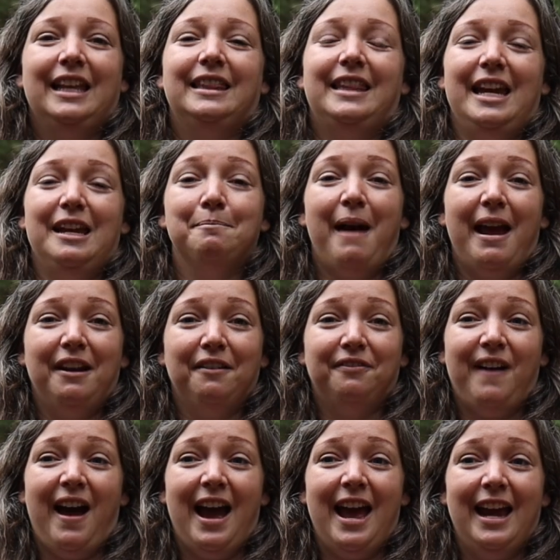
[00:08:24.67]
They might
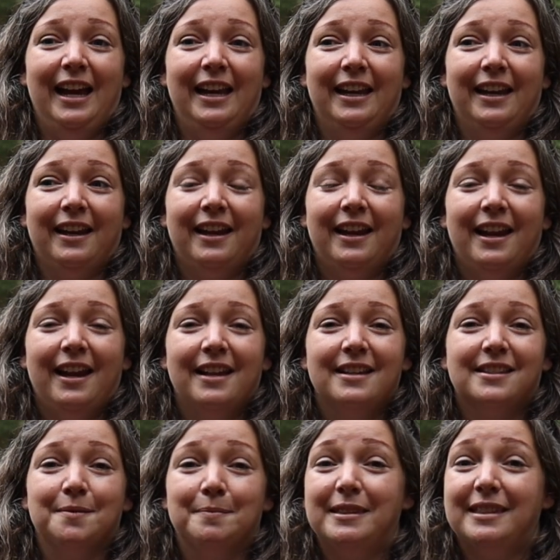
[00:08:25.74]
find
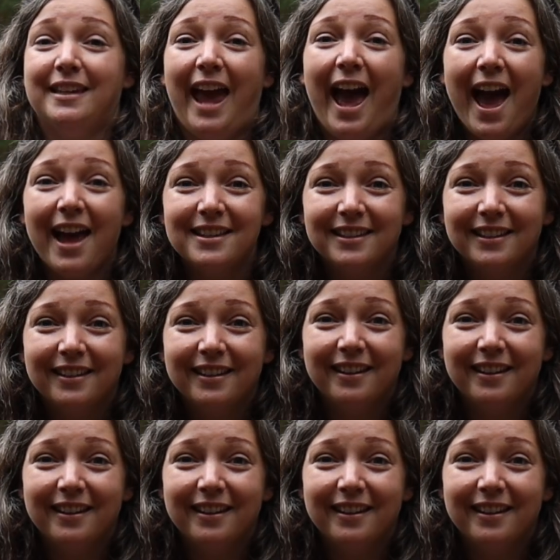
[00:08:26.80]
some scat,